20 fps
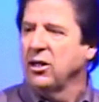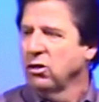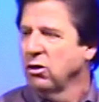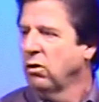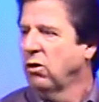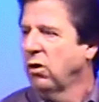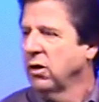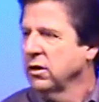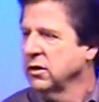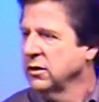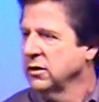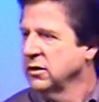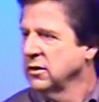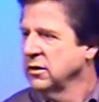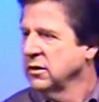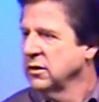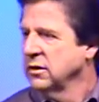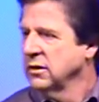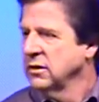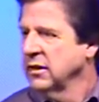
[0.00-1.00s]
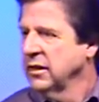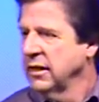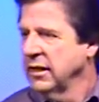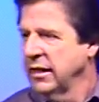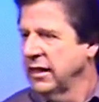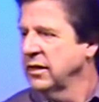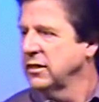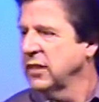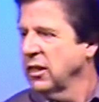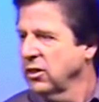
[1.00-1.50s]
the Lord. He,
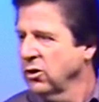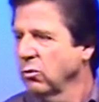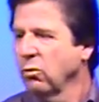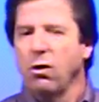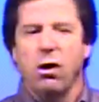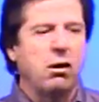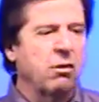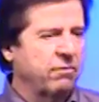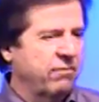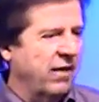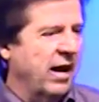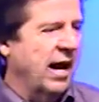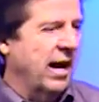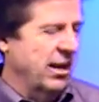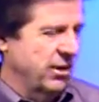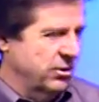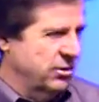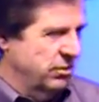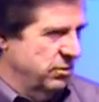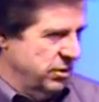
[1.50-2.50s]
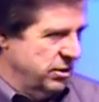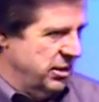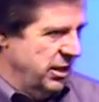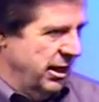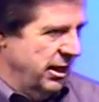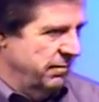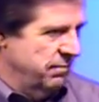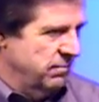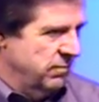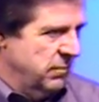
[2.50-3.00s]
he's at the wrong fire, so to say.
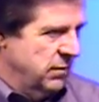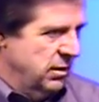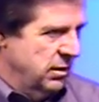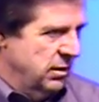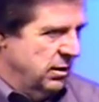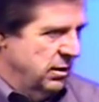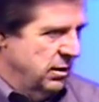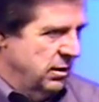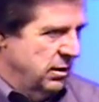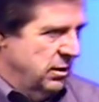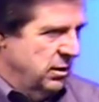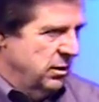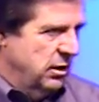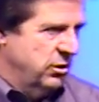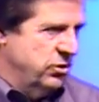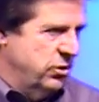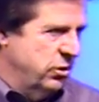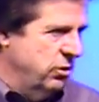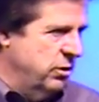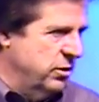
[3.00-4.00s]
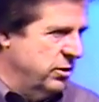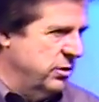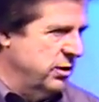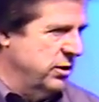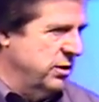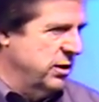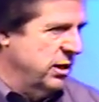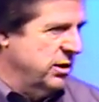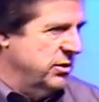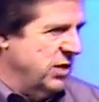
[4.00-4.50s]
Now, Judas is
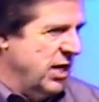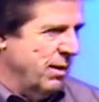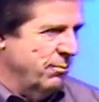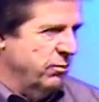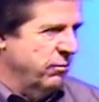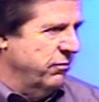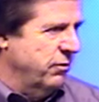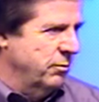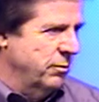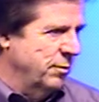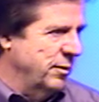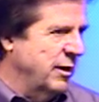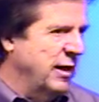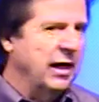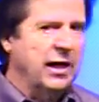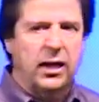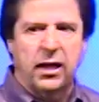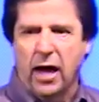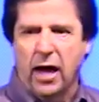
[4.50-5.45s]
an example from the beginning.